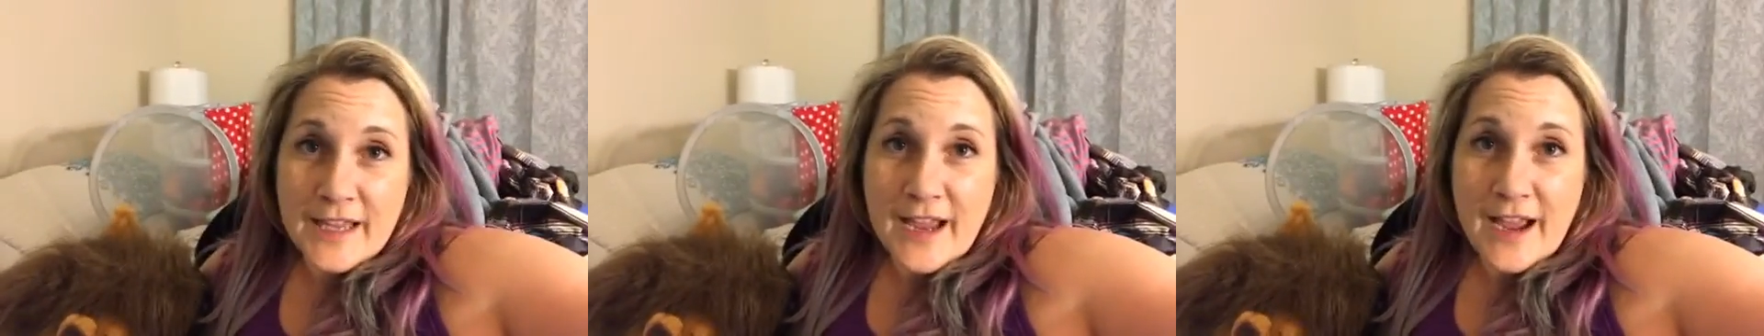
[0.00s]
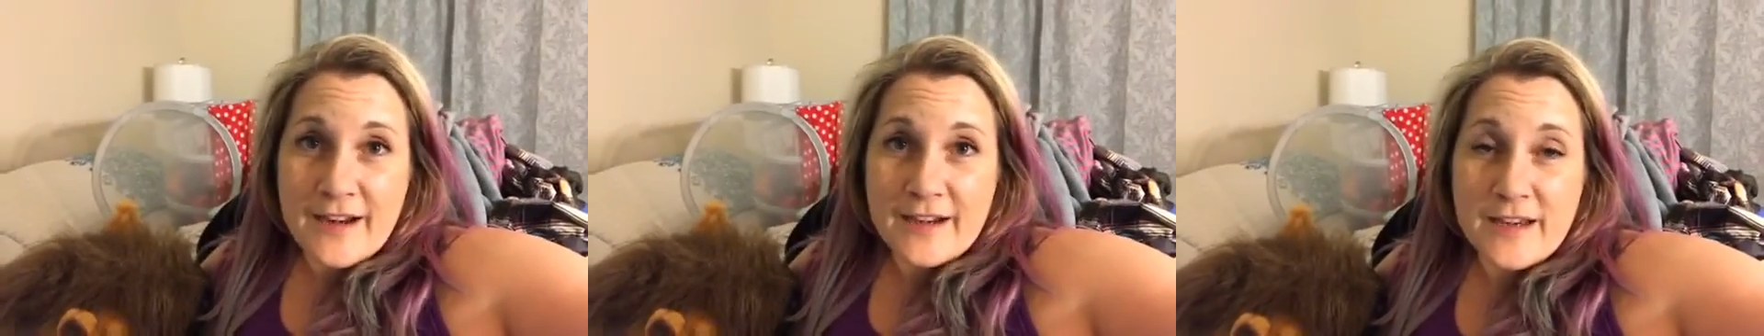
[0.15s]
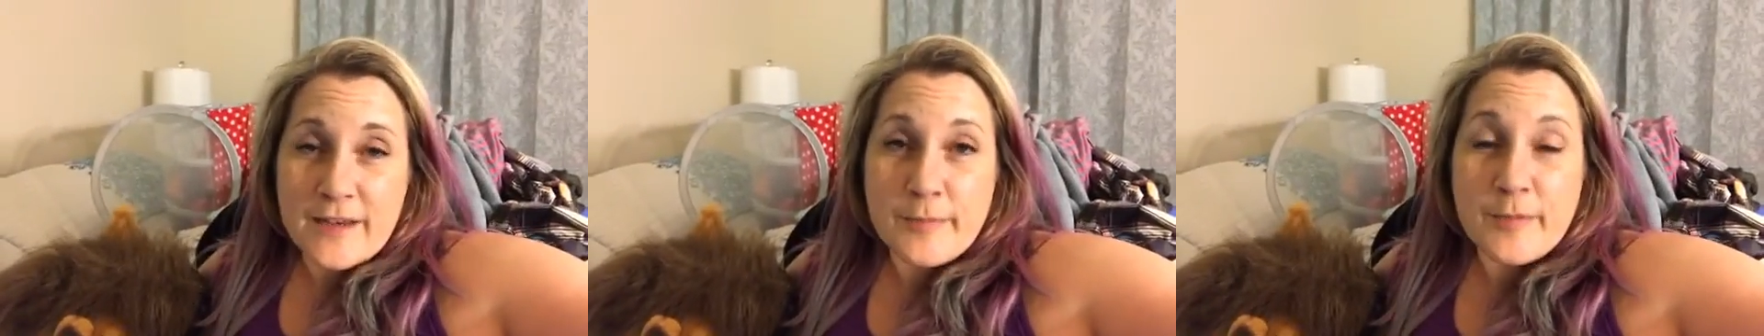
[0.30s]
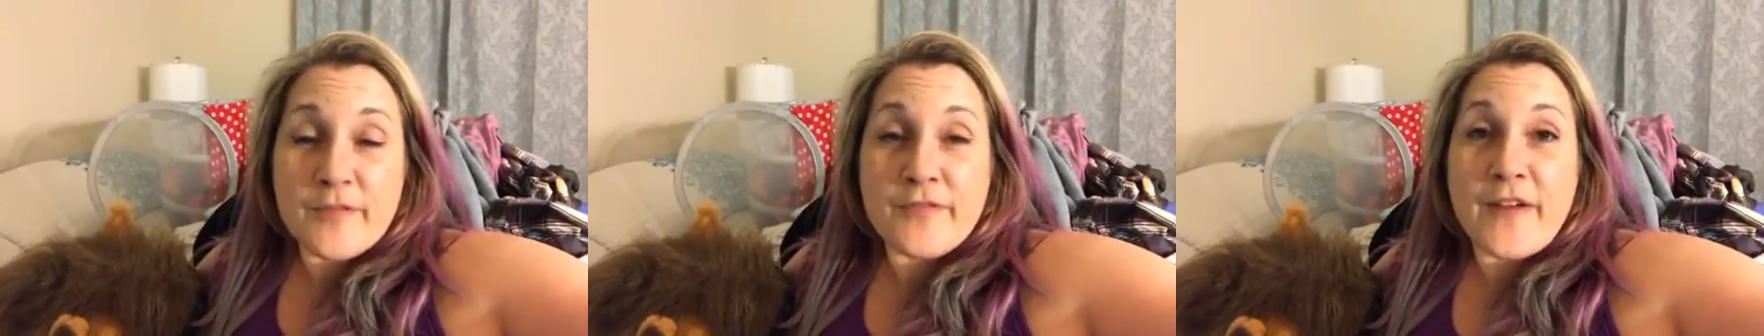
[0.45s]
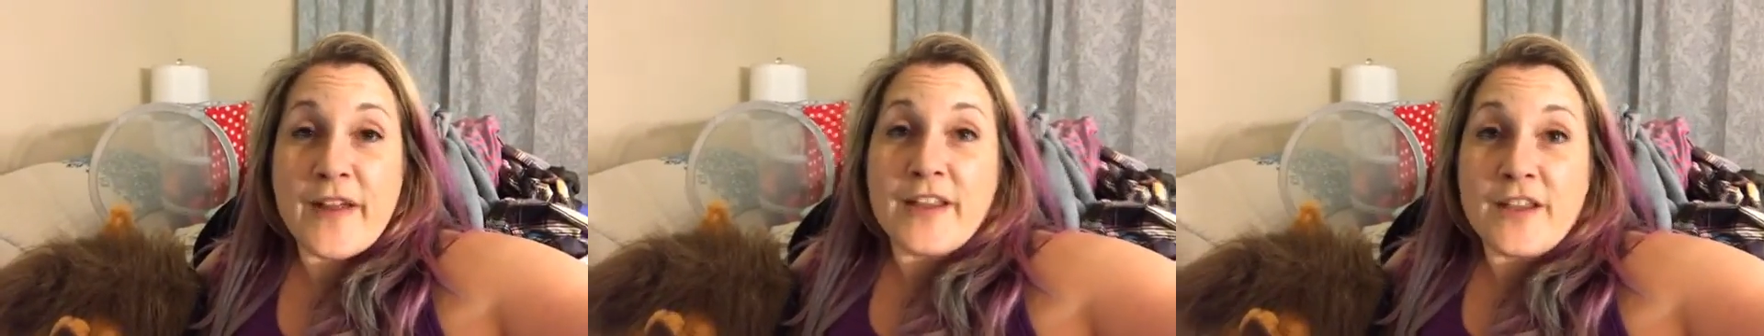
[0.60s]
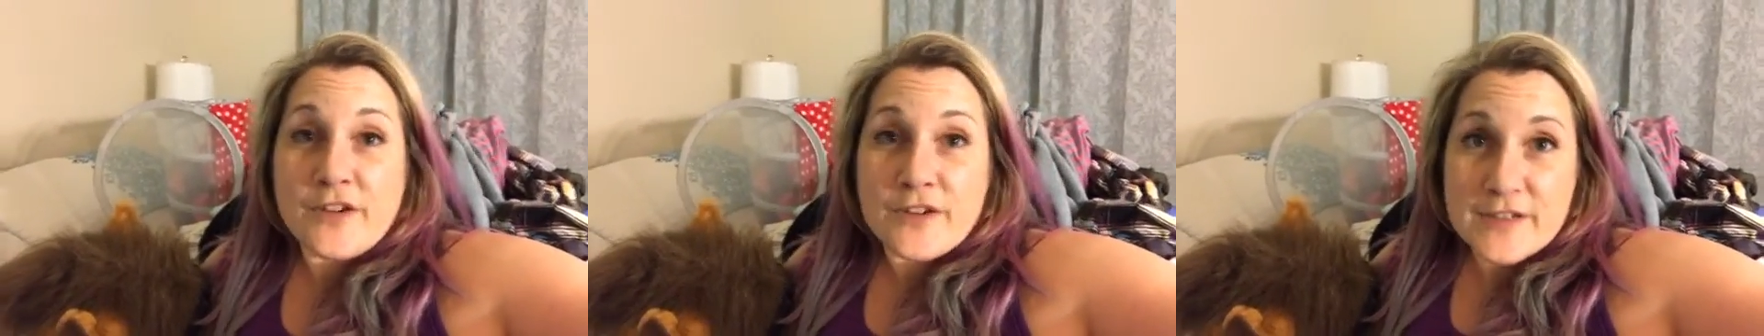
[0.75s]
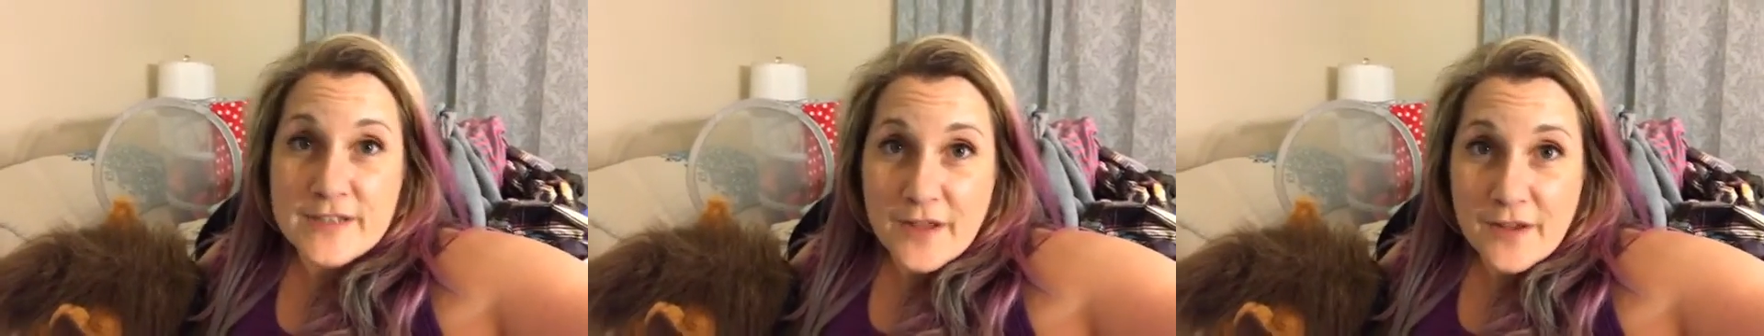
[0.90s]
How do you prevent
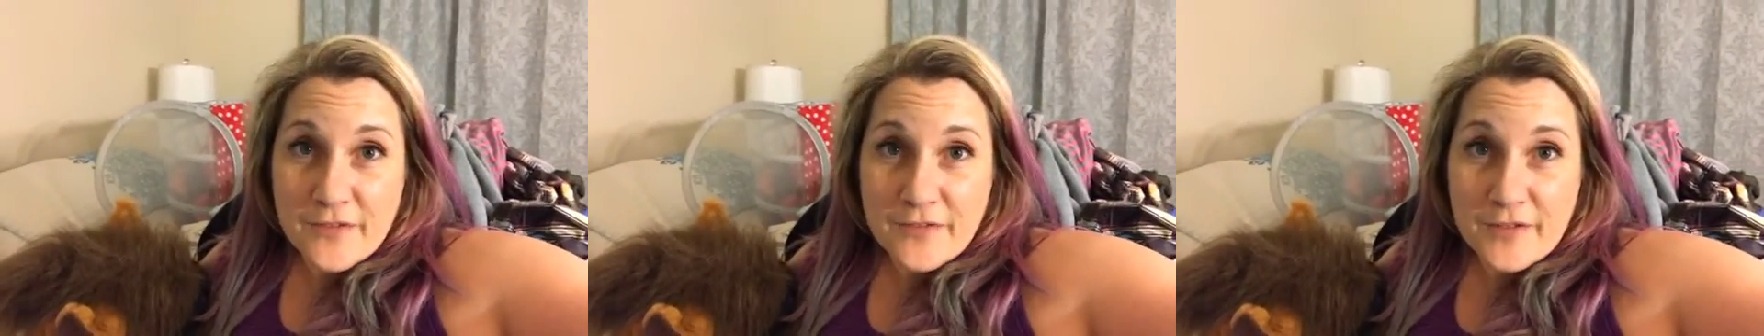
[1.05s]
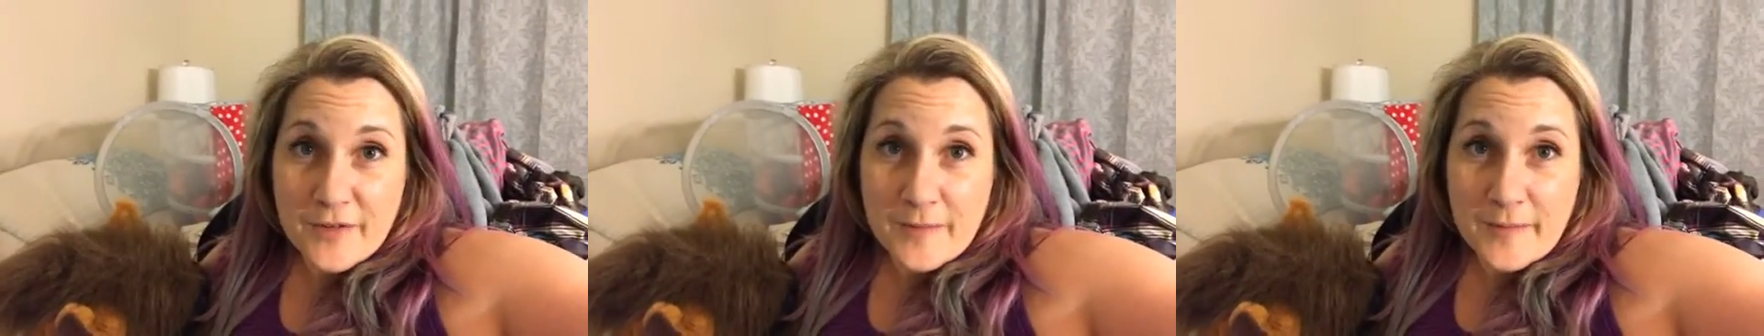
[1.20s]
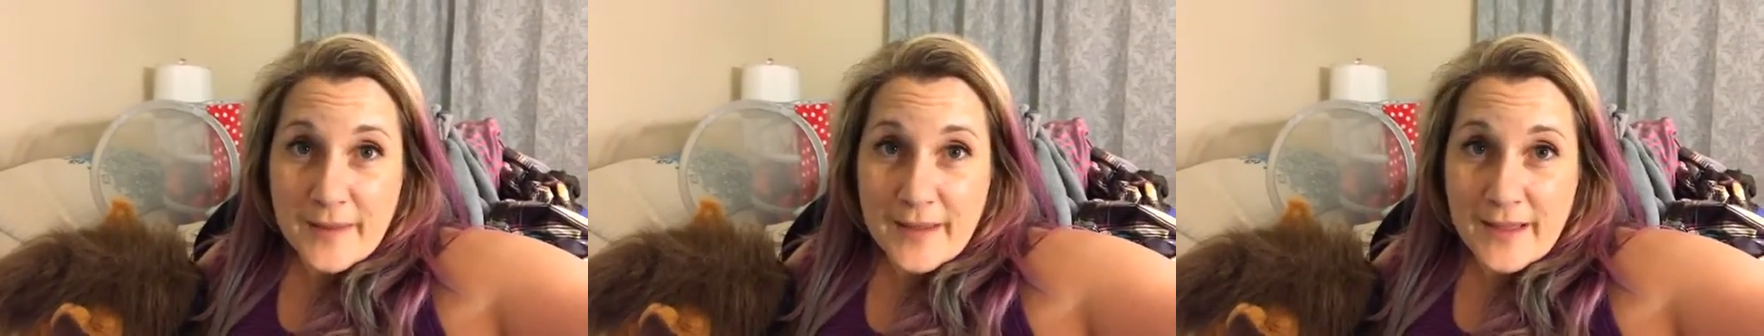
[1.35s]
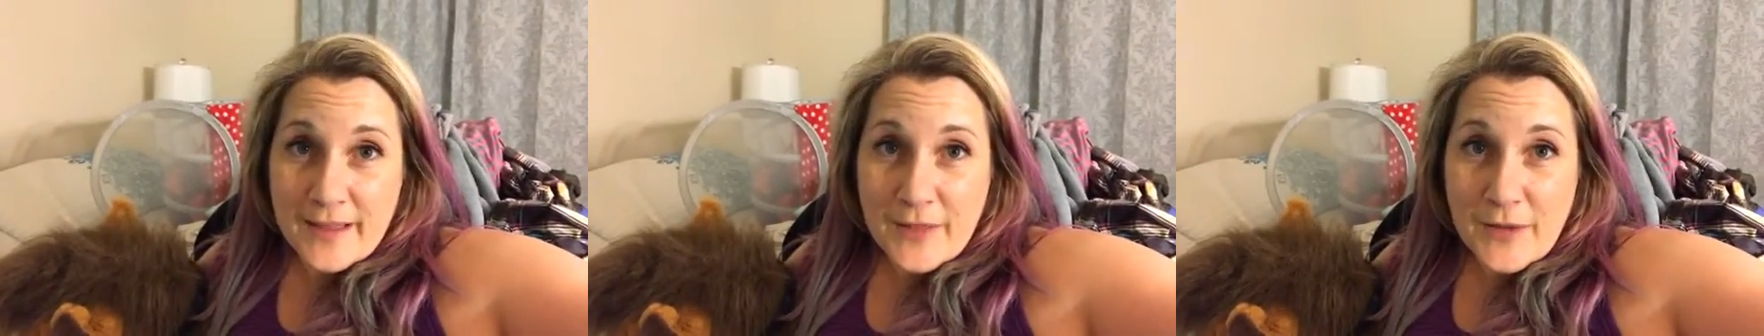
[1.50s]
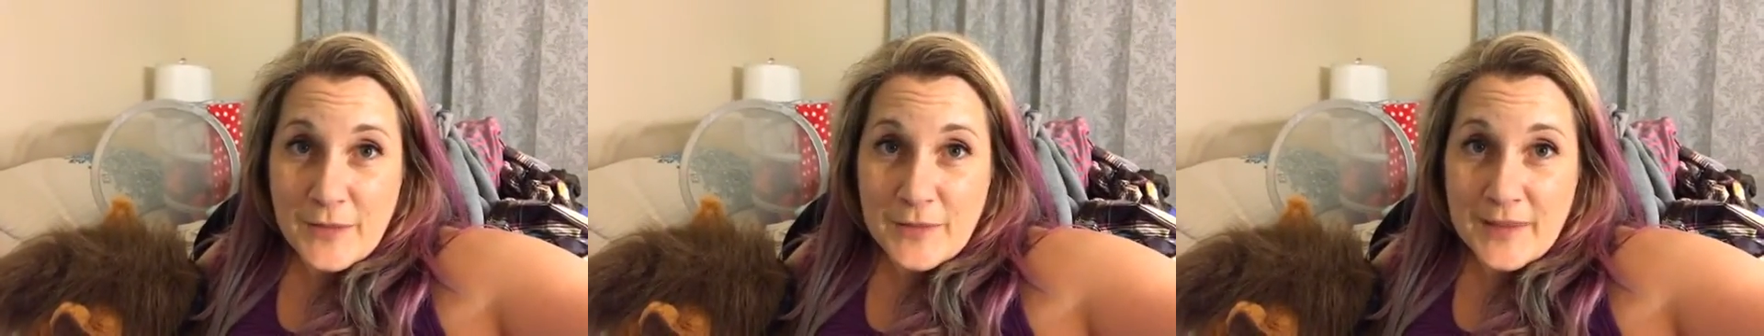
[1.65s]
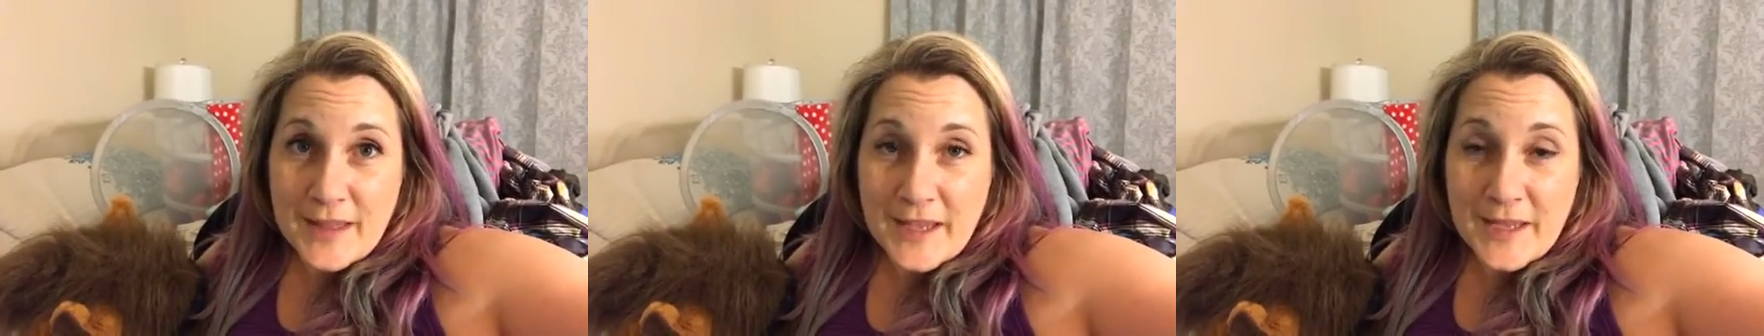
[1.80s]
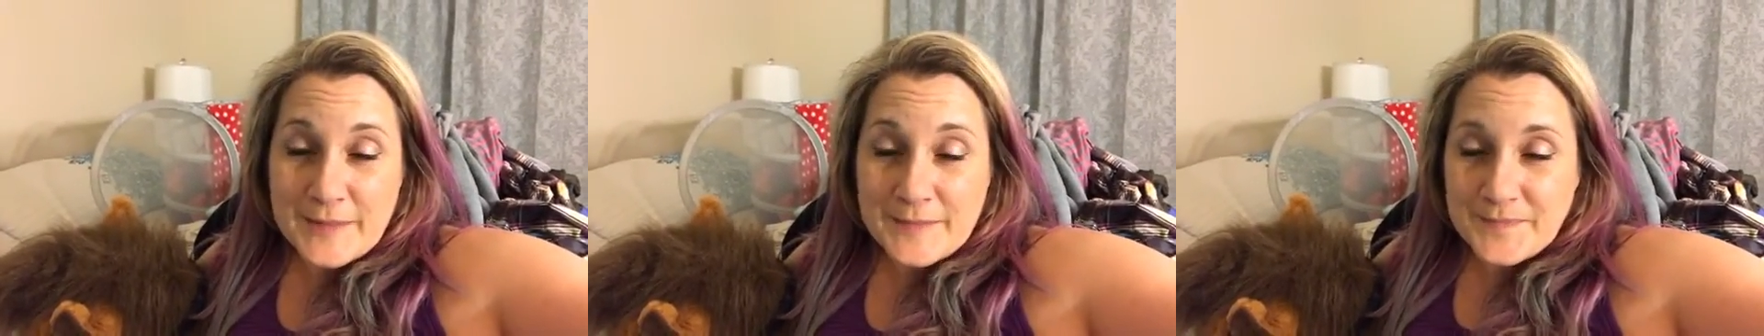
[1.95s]
yourself from being
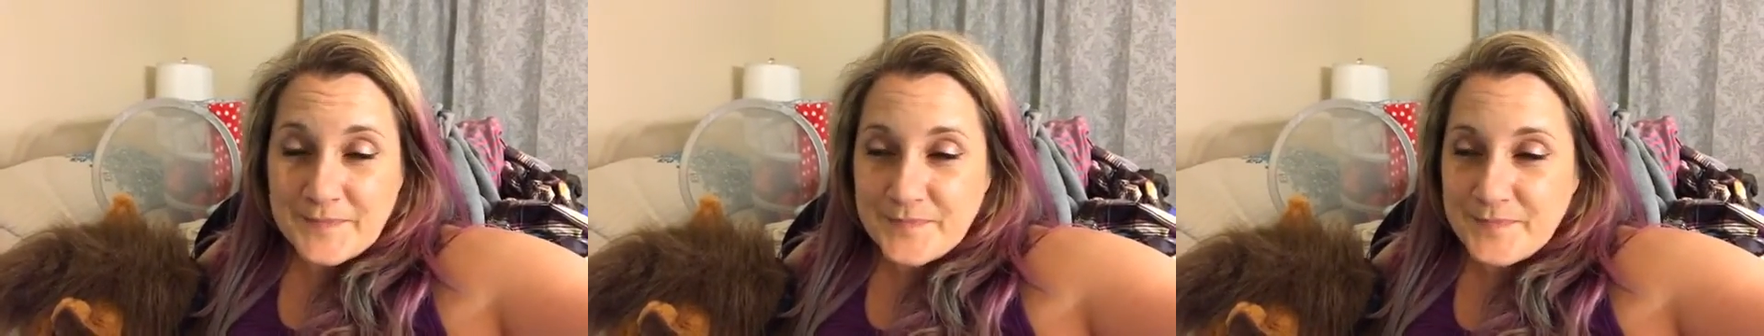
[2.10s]
lonely?